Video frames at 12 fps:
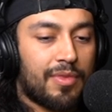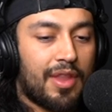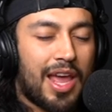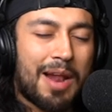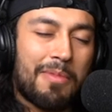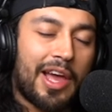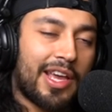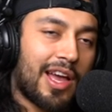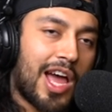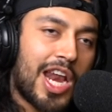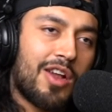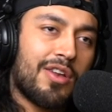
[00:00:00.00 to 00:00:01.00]
And I'm like,
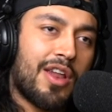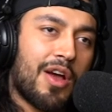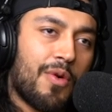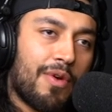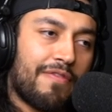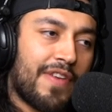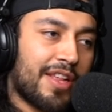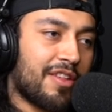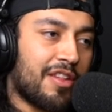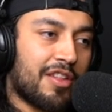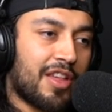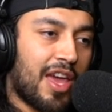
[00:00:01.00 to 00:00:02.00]
I don't know if that's
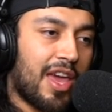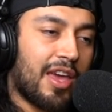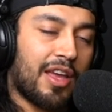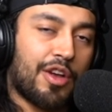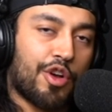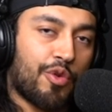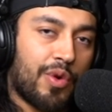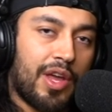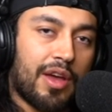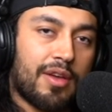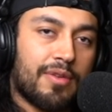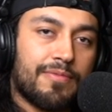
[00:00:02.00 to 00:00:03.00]
a saying in
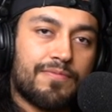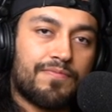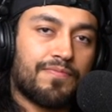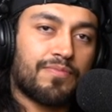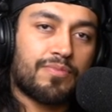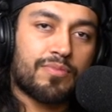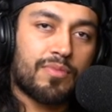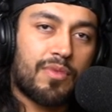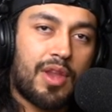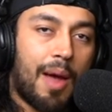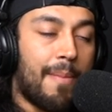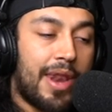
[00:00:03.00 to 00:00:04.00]
Korea.
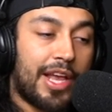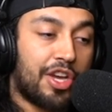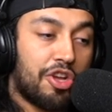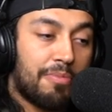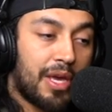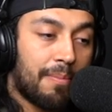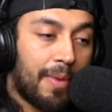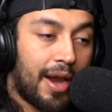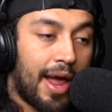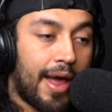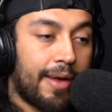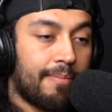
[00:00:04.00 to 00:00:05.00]
I mean, it could be, but
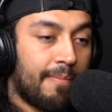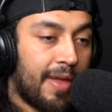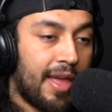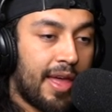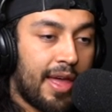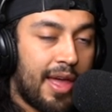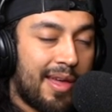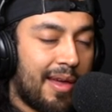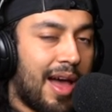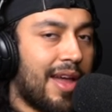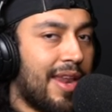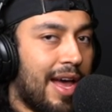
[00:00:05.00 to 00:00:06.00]
I
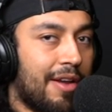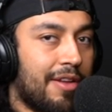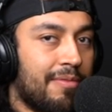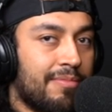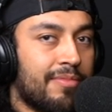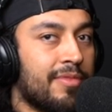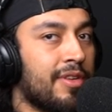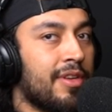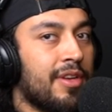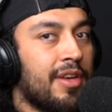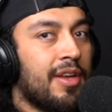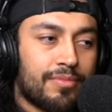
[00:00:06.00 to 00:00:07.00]
doubt it.
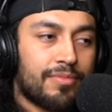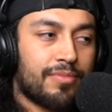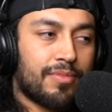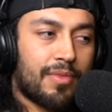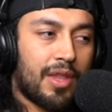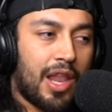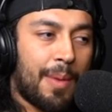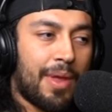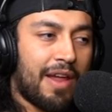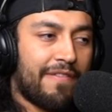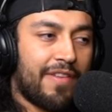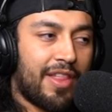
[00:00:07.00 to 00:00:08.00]
I mean,
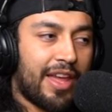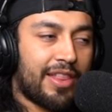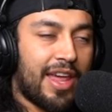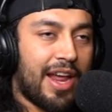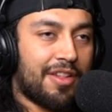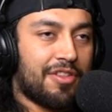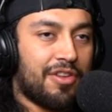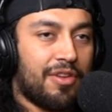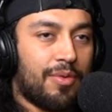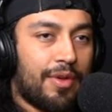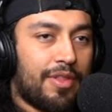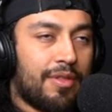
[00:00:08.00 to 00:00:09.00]
I feel like that has to
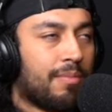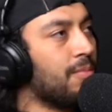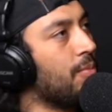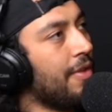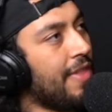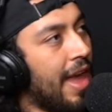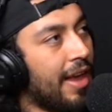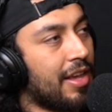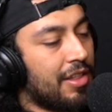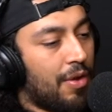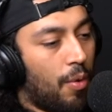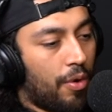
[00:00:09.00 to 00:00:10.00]
do with, what the heck
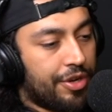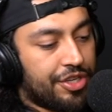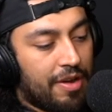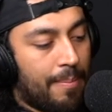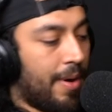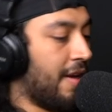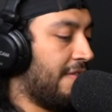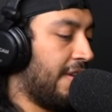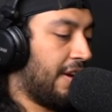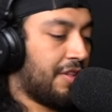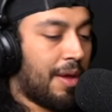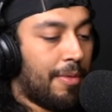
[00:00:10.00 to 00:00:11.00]
is the origin of
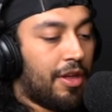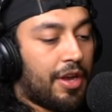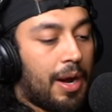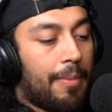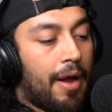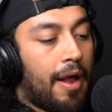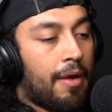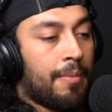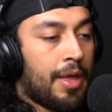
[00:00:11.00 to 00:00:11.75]
Butterfingers? I'm going to look it up right now.